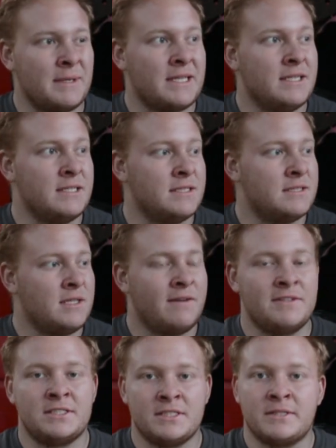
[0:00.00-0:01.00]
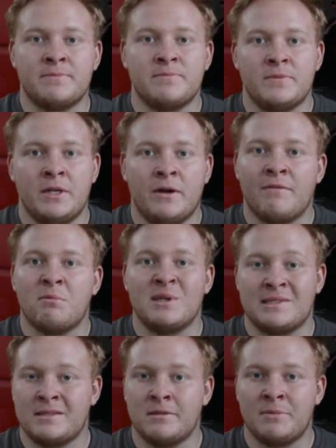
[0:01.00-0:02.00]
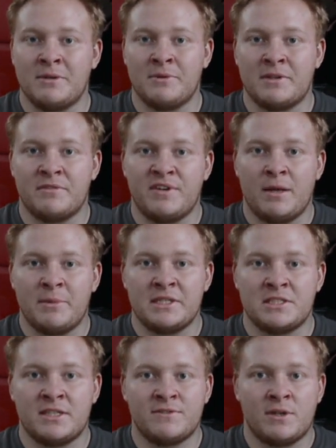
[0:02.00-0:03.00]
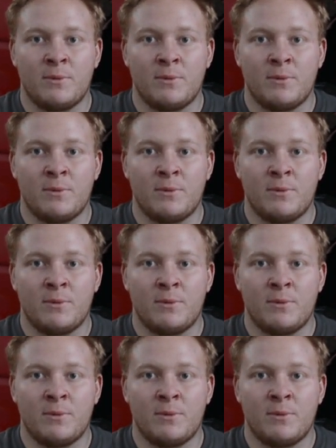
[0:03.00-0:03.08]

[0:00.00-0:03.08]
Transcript: because obviously, you know, everybody's going to be with their family and stuff.